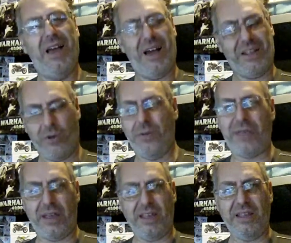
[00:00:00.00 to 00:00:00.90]
I don't
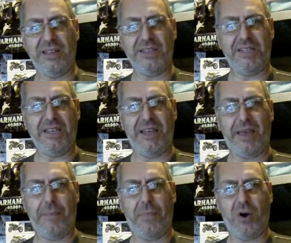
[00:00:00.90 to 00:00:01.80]
think you need to see
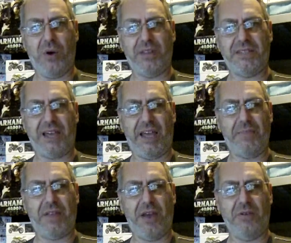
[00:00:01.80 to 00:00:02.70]
them all the
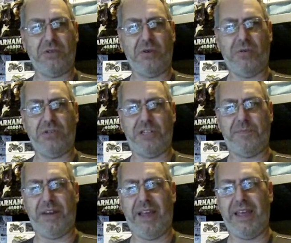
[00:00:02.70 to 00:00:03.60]
time now, so it'll just
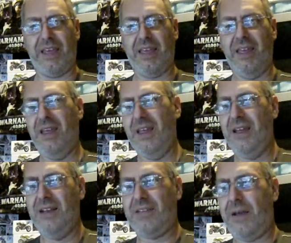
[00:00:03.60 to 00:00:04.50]
be like
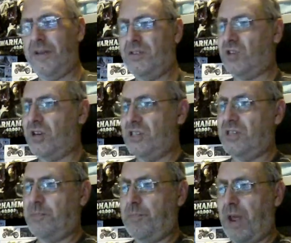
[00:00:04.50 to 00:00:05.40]
Tamiya
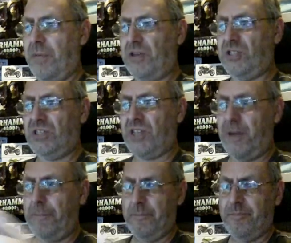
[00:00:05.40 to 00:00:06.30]
instructions, pretty much the
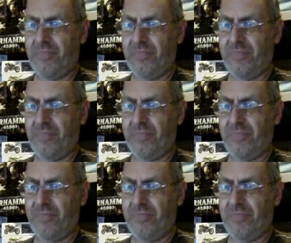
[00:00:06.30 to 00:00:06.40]
same.